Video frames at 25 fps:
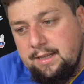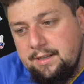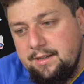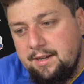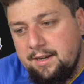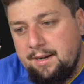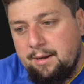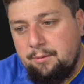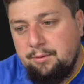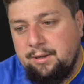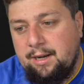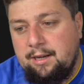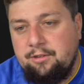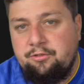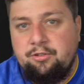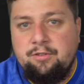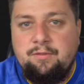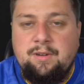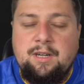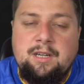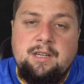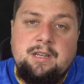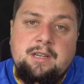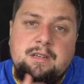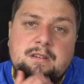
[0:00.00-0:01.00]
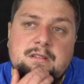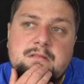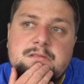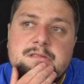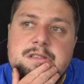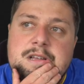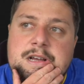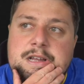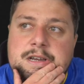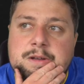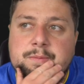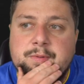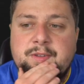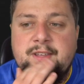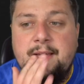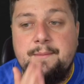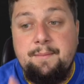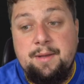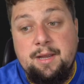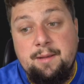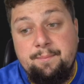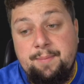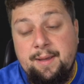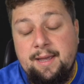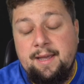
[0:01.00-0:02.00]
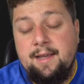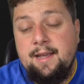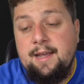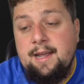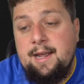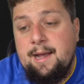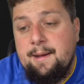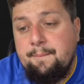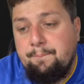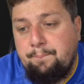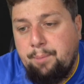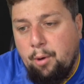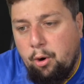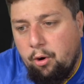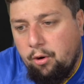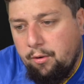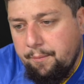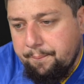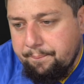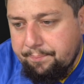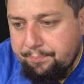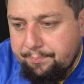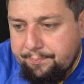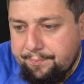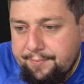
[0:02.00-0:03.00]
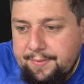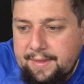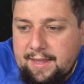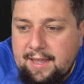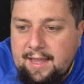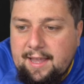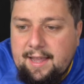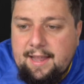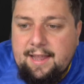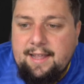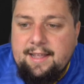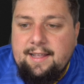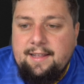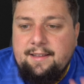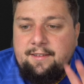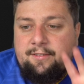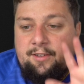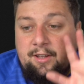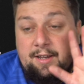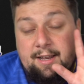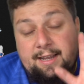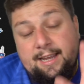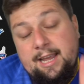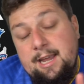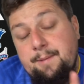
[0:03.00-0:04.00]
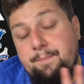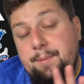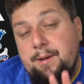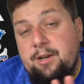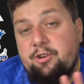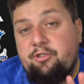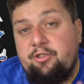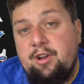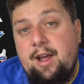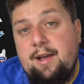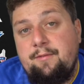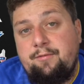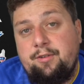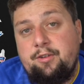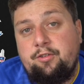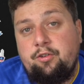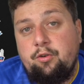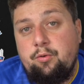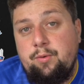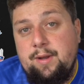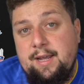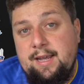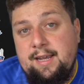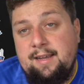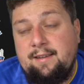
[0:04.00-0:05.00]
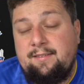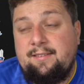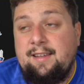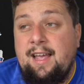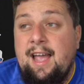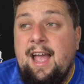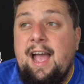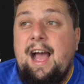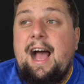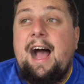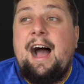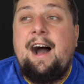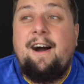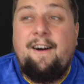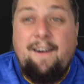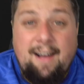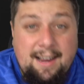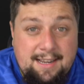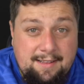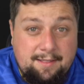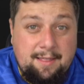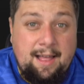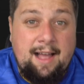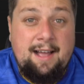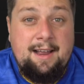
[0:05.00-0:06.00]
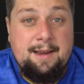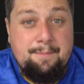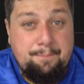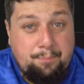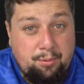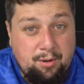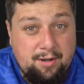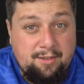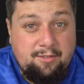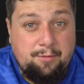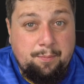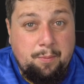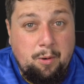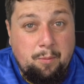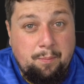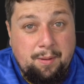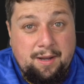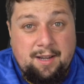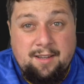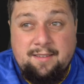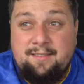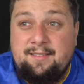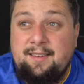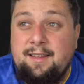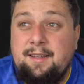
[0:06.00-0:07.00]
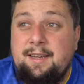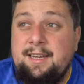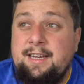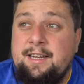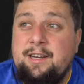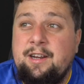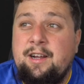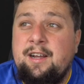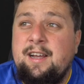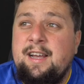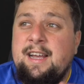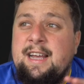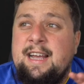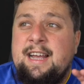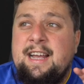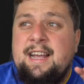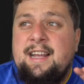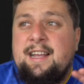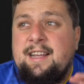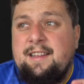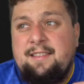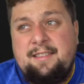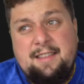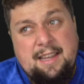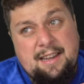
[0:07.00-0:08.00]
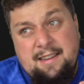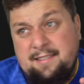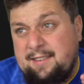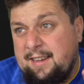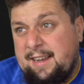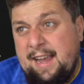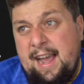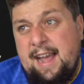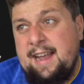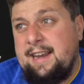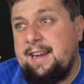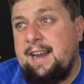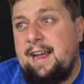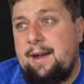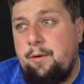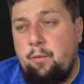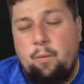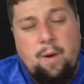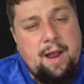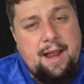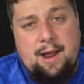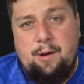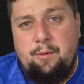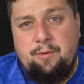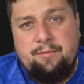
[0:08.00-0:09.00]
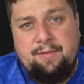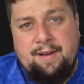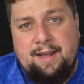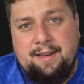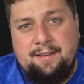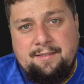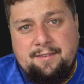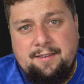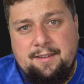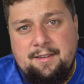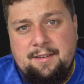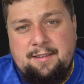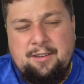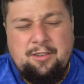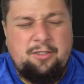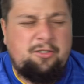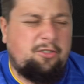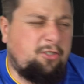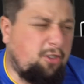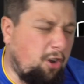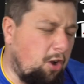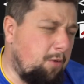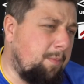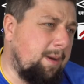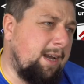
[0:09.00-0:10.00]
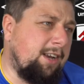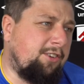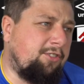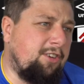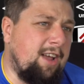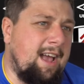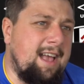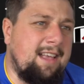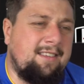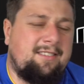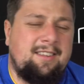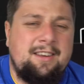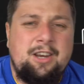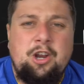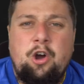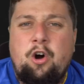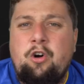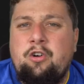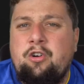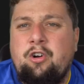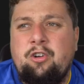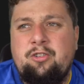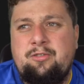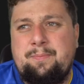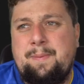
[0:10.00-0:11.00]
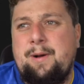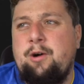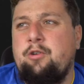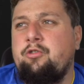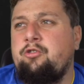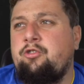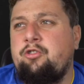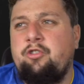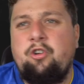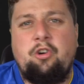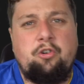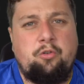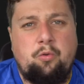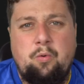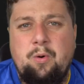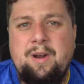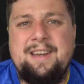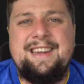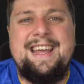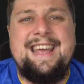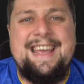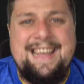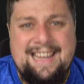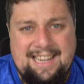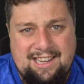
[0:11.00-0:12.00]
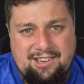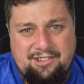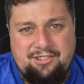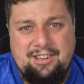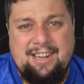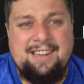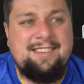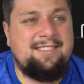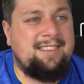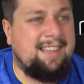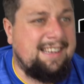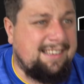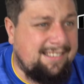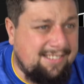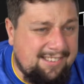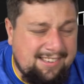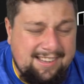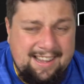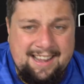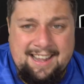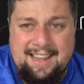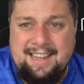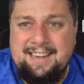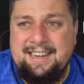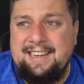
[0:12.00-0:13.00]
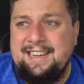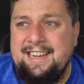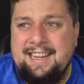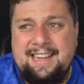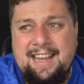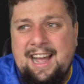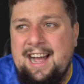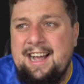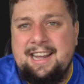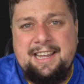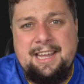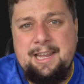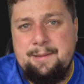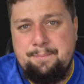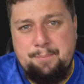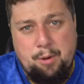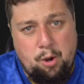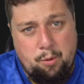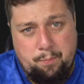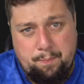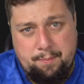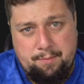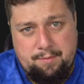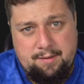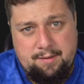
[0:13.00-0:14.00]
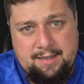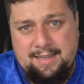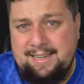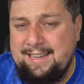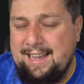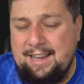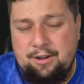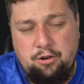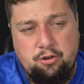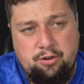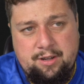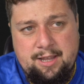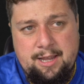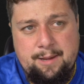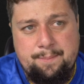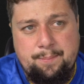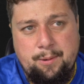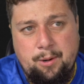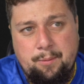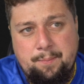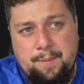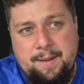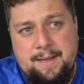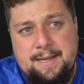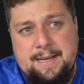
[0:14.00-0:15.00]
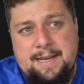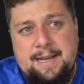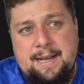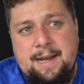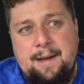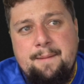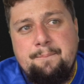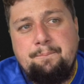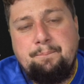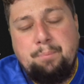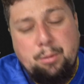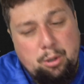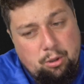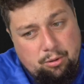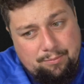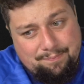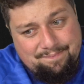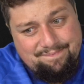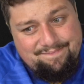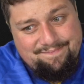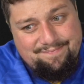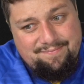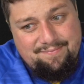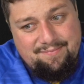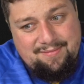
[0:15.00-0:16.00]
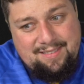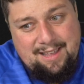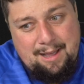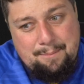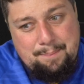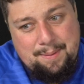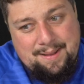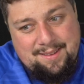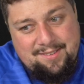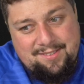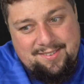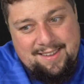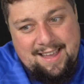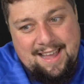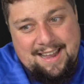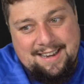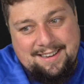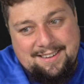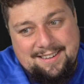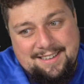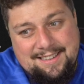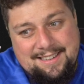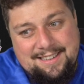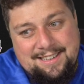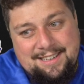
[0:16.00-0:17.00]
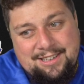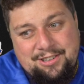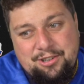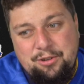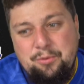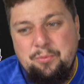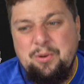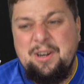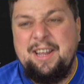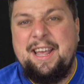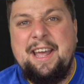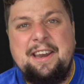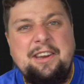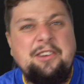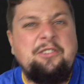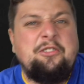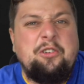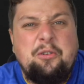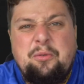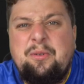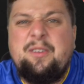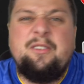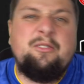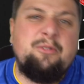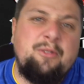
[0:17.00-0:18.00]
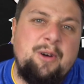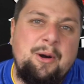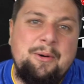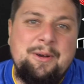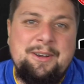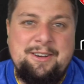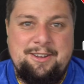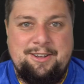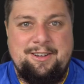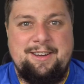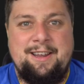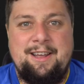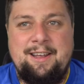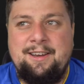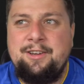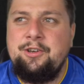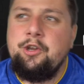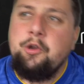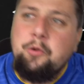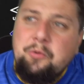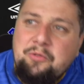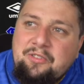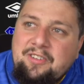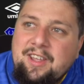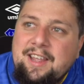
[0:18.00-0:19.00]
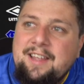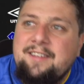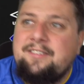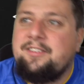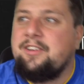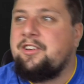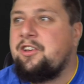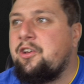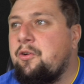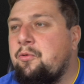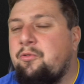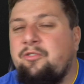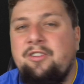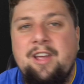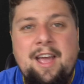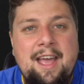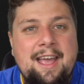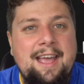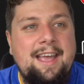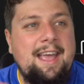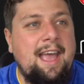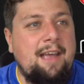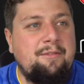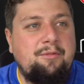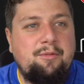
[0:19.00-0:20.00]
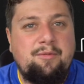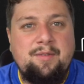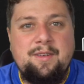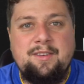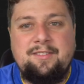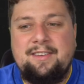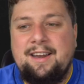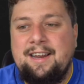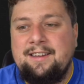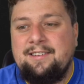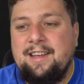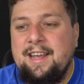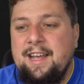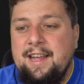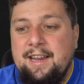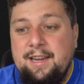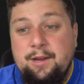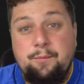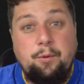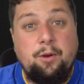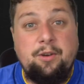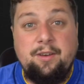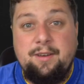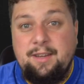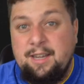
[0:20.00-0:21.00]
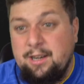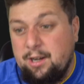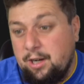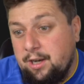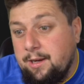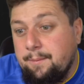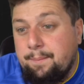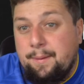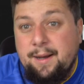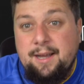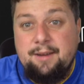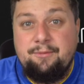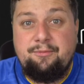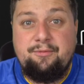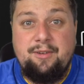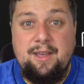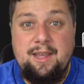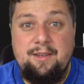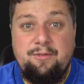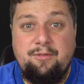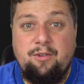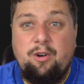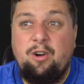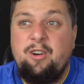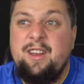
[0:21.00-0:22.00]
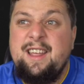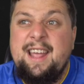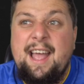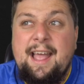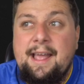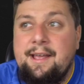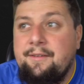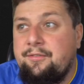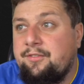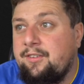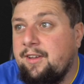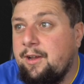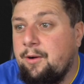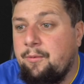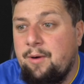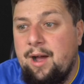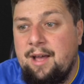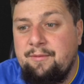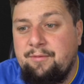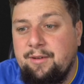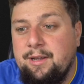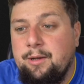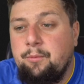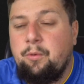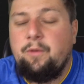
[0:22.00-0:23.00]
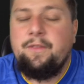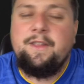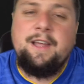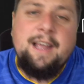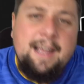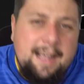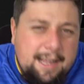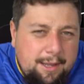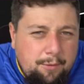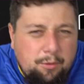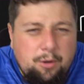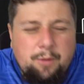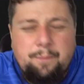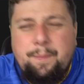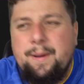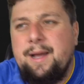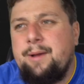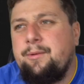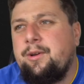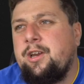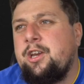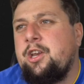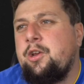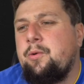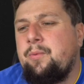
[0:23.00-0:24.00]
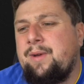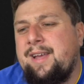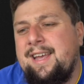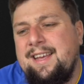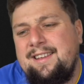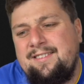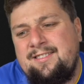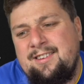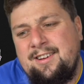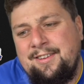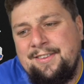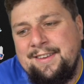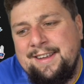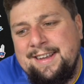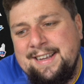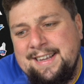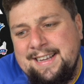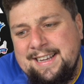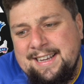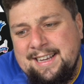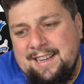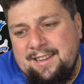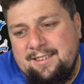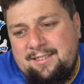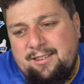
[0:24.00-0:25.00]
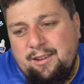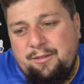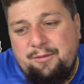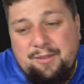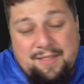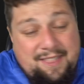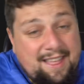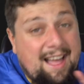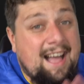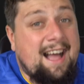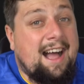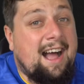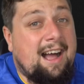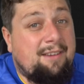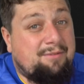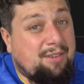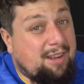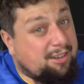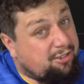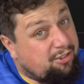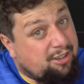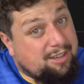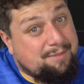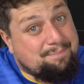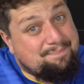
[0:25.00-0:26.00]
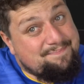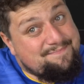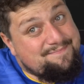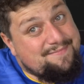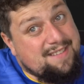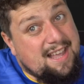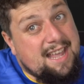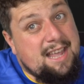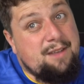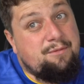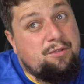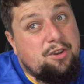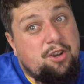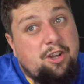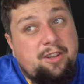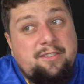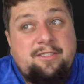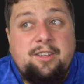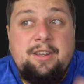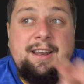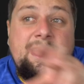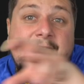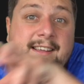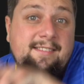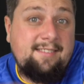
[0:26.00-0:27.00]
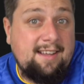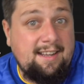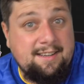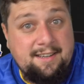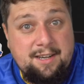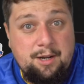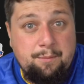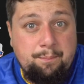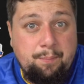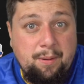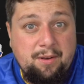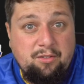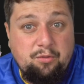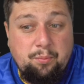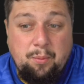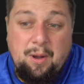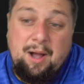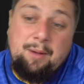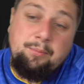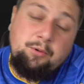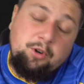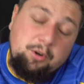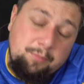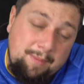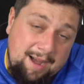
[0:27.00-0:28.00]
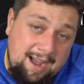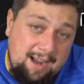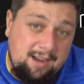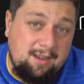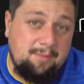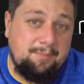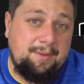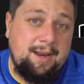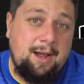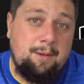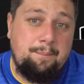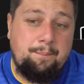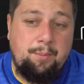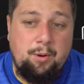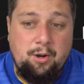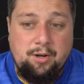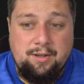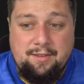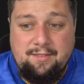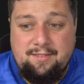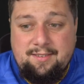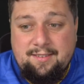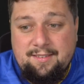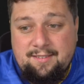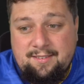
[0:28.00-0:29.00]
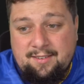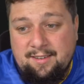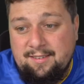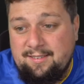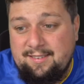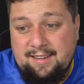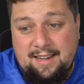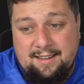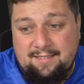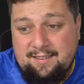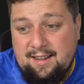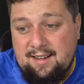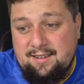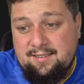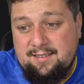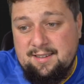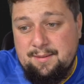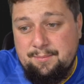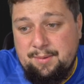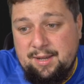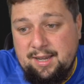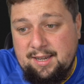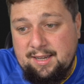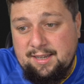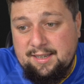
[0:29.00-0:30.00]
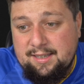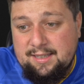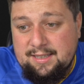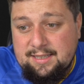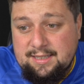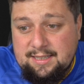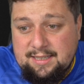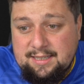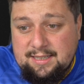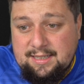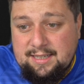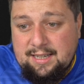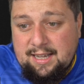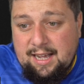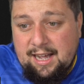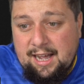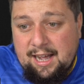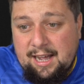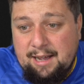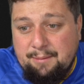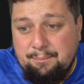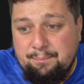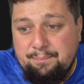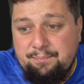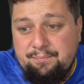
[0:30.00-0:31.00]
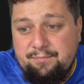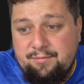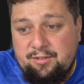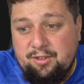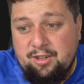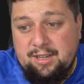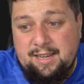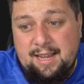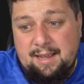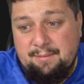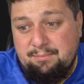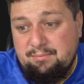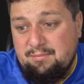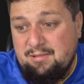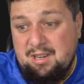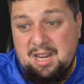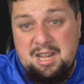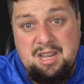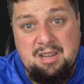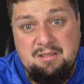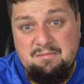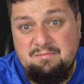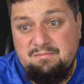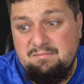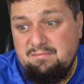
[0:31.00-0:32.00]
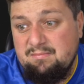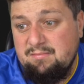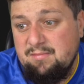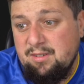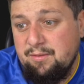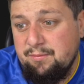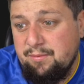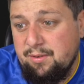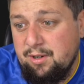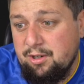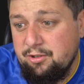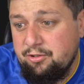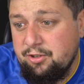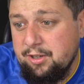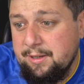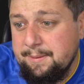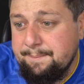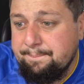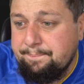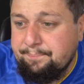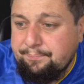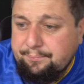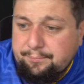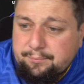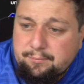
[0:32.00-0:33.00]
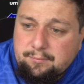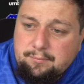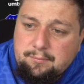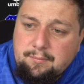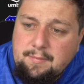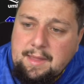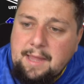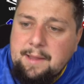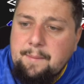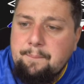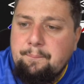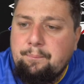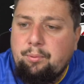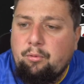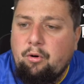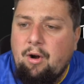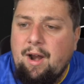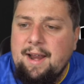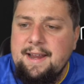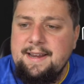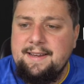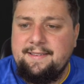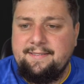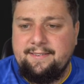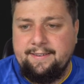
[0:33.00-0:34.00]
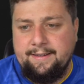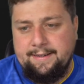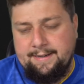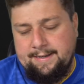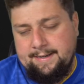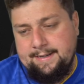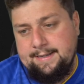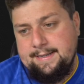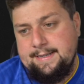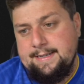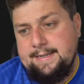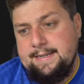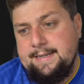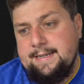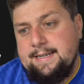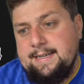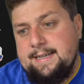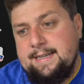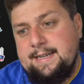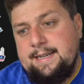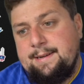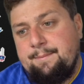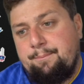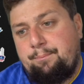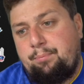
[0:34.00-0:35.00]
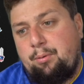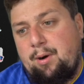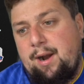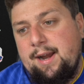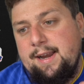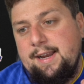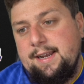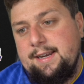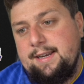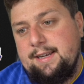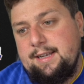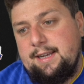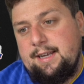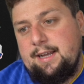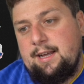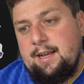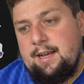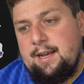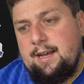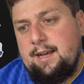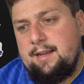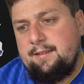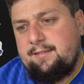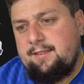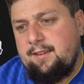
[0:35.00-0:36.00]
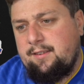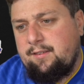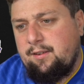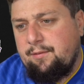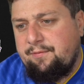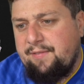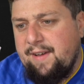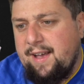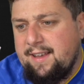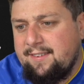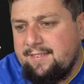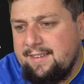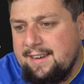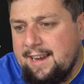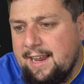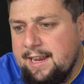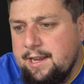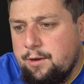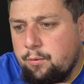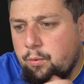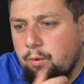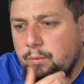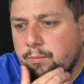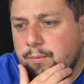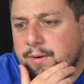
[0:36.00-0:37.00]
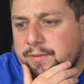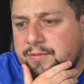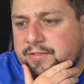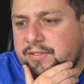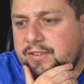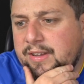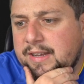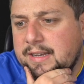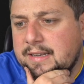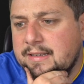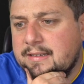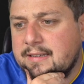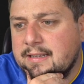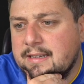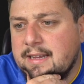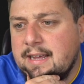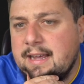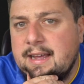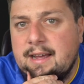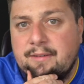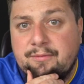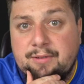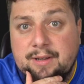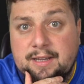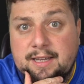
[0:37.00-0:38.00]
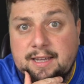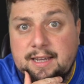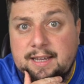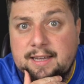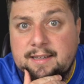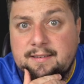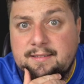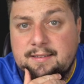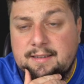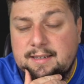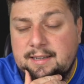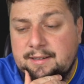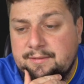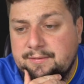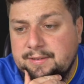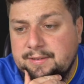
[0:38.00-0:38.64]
Then that would actually that'd upset me a bit. But, so they're keeping the shirt for 2 years. I like that in principle because, you know, these are getting way out of hand. There's so many shirts and they all cost about 100 odd quid each. It's insane. You can't keep up. You cannot keep up. But that being said, you do want to get the juices flowing, don't you? New season, new shirt, everything's nice. You want, you know, you're playing FIFA or AFC or whatever. You want to play with the new kits on. So for that, I've actually, even though it's a nice idea in principle, I'm going to mark them down points. So it's the exact same kit. So yeah, D, unfortunately. Brighton, is this the first Nike one we've seen today? I think it is.